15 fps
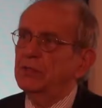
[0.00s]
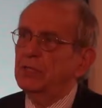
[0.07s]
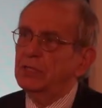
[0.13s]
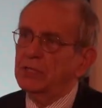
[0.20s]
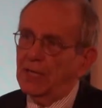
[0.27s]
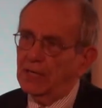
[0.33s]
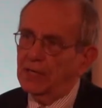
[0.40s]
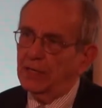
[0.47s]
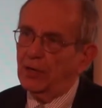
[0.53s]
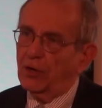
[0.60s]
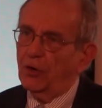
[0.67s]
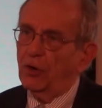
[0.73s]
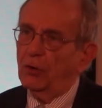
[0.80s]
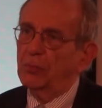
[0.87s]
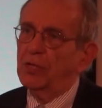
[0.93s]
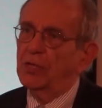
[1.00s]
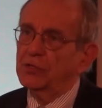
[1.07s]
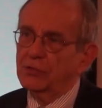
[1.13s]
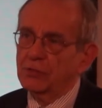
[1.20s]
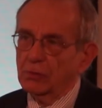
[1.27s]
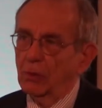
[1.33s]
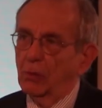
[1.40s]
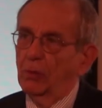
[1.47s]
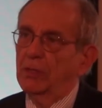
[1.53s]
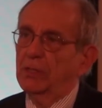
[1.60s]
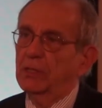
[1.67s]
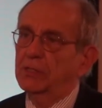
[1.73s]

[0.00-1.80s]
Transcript: The Italian economy is growing.